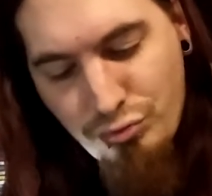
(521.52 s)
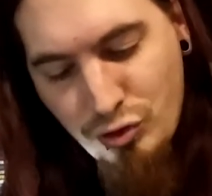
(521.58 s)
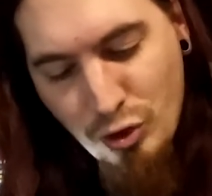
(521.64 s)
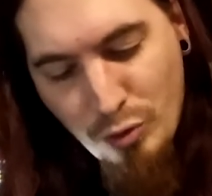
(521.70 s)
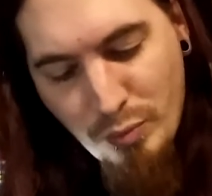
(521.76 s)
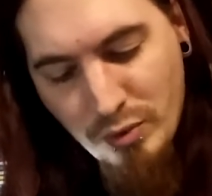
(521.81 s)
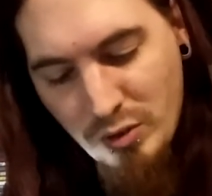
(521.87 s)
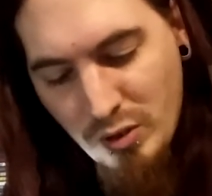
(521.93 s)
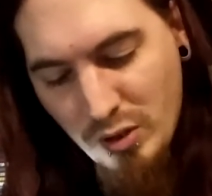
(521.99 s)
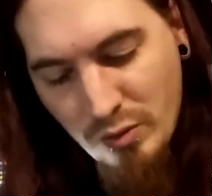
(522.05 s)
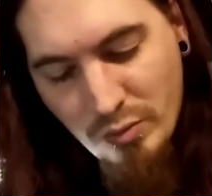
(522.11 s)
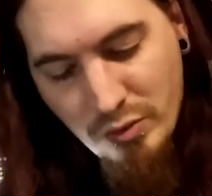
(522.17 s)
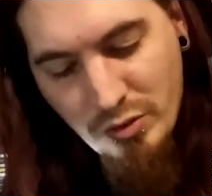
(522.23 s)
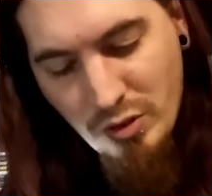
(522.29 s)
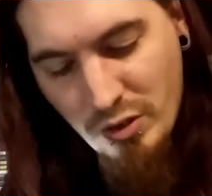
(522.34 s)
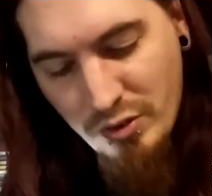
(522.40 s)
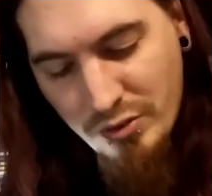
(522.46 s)
Serpent Tongue
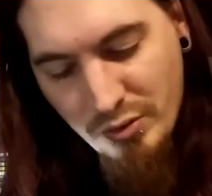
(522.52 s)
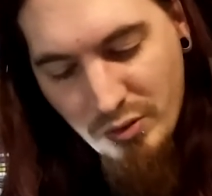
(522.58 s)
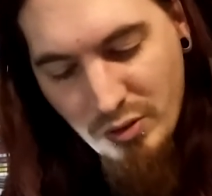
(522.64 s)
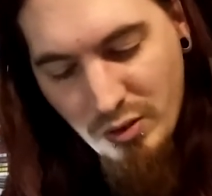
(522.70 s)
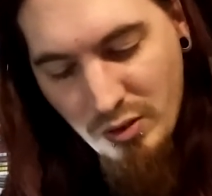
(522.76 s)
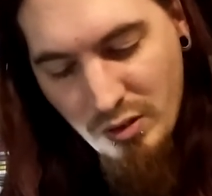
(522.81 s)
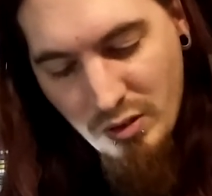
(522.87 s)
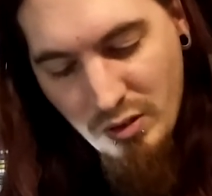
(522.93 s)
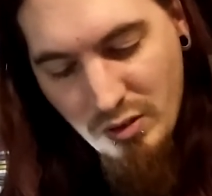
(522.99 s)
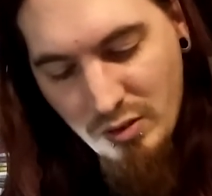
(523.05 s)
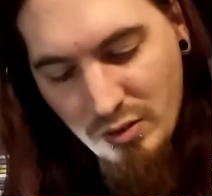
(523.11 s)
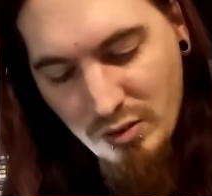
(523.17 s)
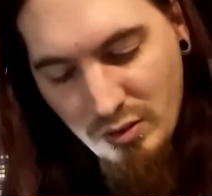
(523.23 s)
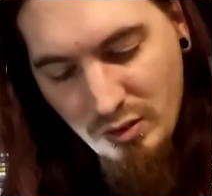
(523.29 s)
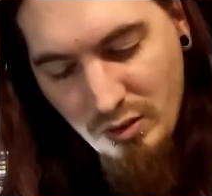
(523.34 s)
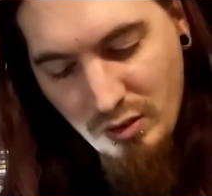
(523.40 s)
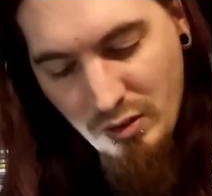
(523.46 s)
was also good.
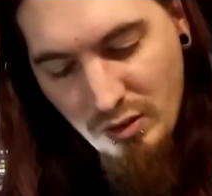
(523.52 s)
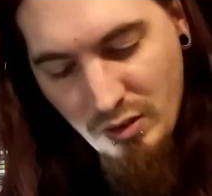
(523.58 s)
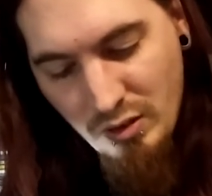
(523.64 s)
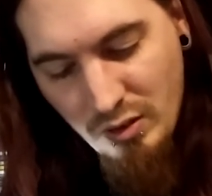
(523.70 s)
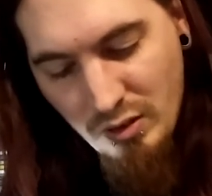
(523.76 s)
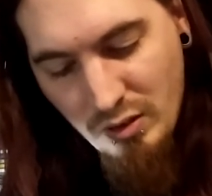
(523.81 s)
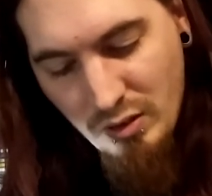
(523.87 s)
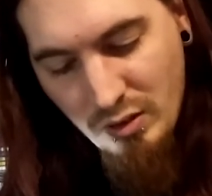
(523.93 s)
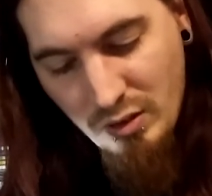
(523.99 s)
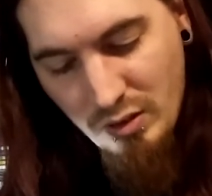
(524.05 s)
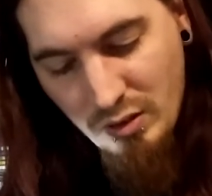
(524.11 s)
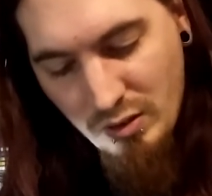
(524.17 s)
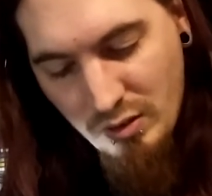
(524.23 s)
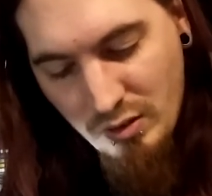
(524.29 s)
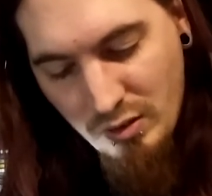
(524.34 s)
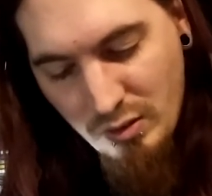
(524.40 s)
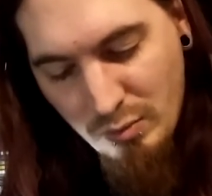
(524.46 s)

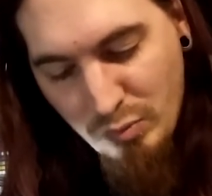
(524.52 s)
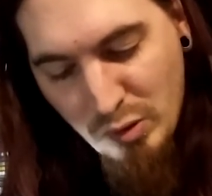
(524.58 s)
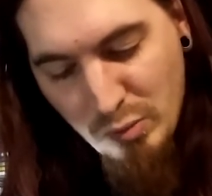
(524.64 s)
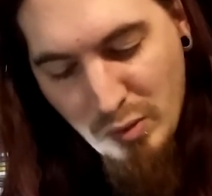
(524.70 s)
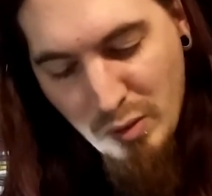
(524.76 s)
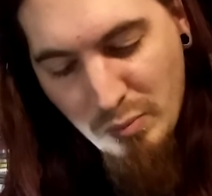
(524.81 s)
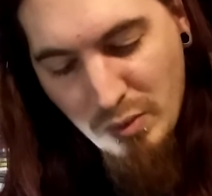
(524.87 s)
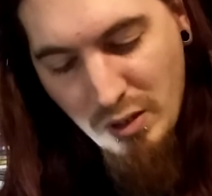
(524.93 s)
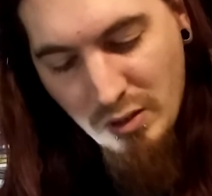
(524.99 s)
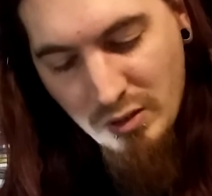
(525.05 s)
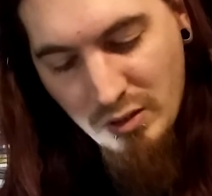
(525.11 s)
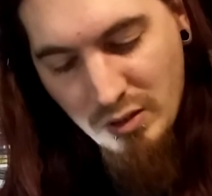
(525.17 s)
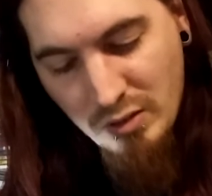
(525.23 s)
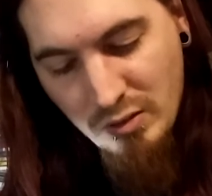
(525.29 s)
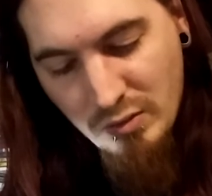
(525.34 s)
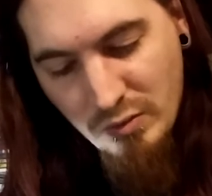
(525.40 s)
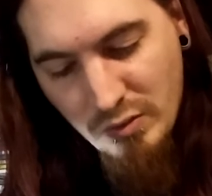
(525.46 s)
Uh, Be My
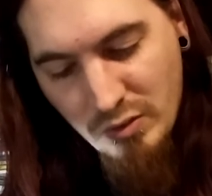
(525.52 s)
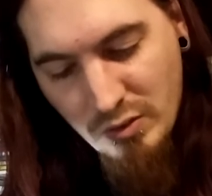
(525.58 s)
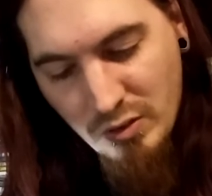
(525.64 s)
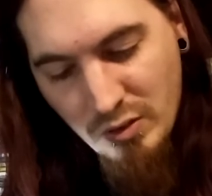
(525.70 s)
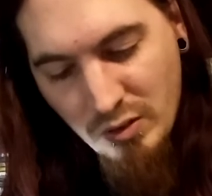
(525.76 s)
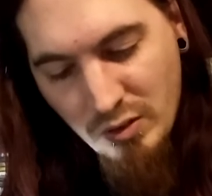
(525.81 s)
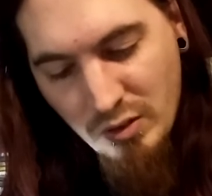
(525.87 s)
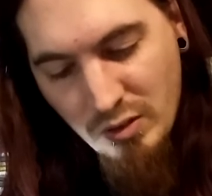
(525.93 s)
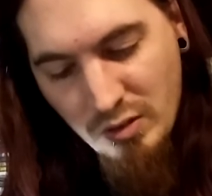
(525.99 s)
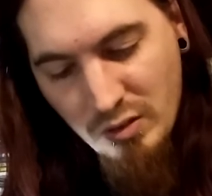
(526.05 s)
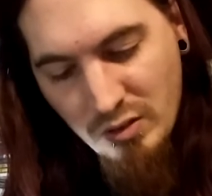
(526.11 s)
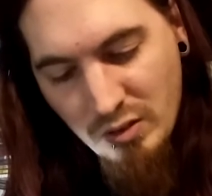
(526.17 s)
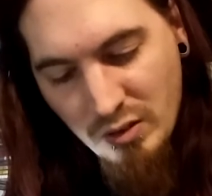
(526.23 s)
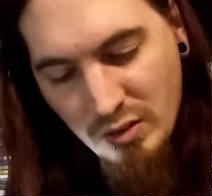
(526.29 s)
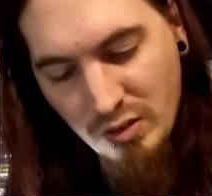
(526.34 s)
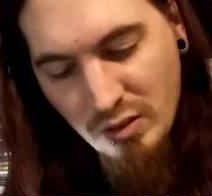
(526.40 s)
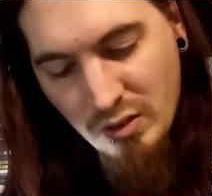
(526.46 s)
Mannequin was good,
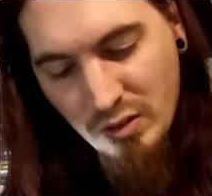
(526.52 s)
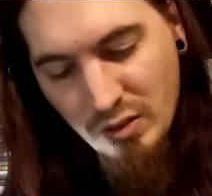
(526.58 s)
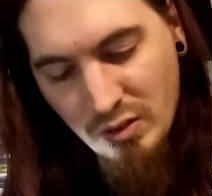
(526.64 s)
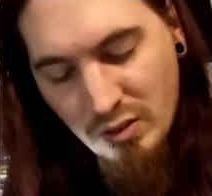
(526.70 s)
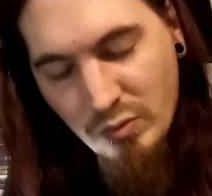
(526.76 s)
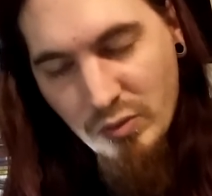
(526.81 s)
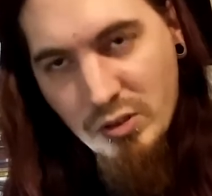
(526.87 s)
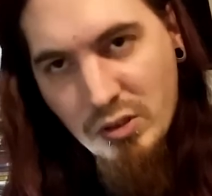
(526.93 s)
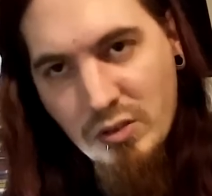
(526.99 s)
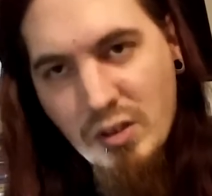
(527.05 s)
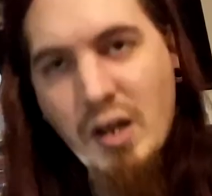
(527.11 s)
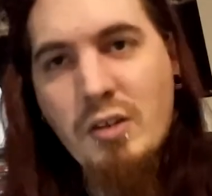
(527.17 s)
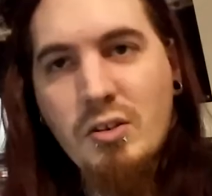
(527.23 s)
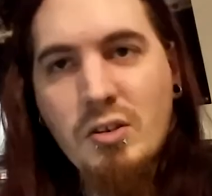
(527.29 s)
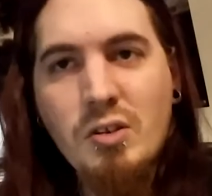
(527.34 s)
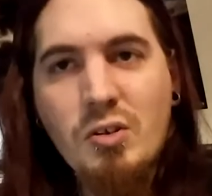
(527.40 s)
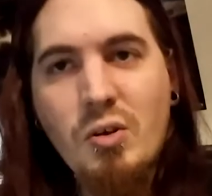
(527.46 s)
which is
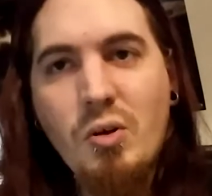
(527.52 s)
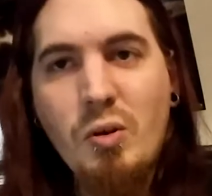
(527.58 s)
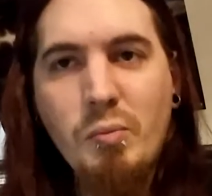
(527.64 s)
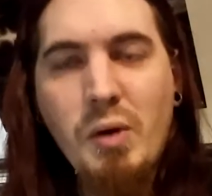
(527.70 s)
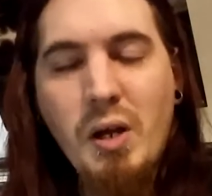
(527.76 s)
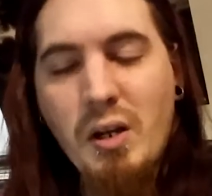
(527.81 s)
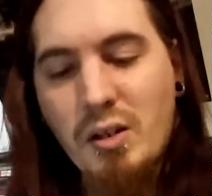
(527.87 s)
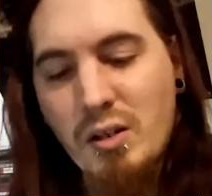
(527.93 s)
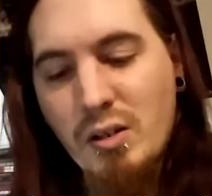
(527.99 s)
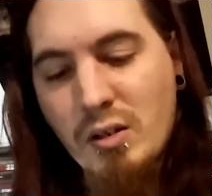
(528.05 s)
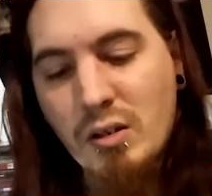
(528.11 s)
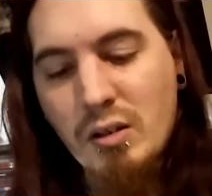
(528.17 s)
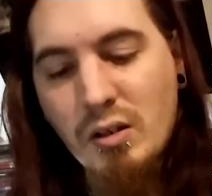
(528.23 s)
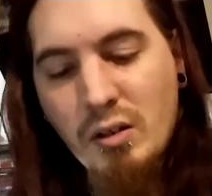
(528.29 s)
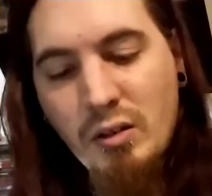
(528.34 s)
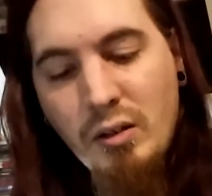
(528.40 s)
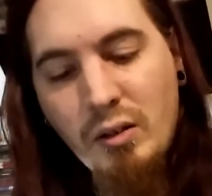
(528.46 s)
actually just called Mannequin.